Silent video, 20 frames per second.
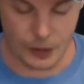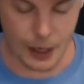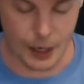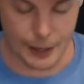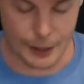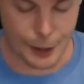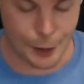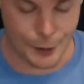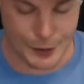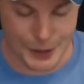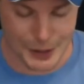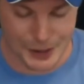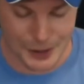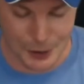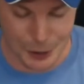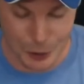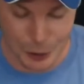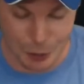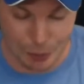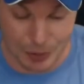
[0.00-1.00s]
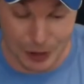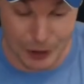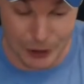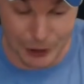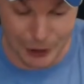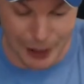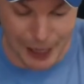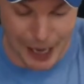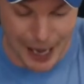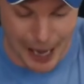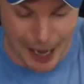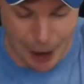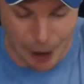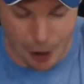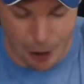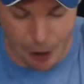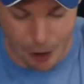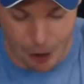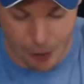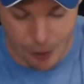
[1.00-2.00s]
it doesn't look appealing at
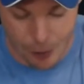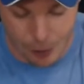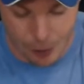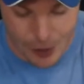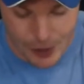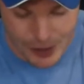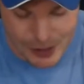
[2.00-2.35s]
all, or